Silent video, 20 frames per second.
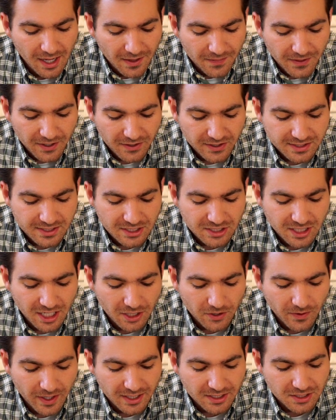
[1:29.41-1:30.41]
There is a
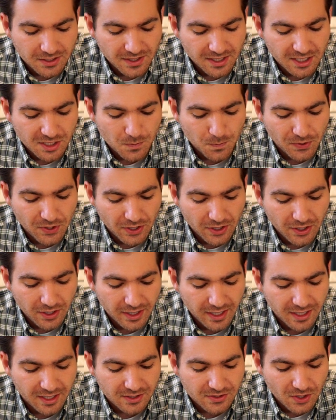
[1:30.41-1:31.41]
generation that is pure
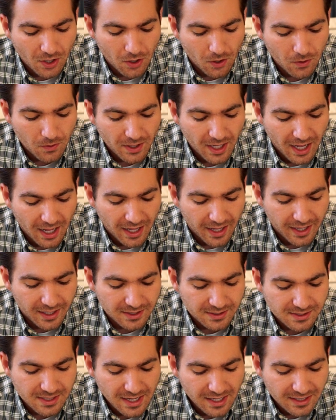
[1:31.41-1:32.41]
in its own
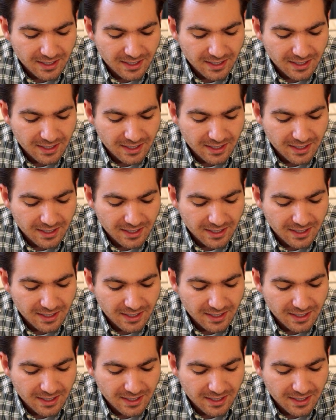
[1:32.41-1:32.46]
eyes,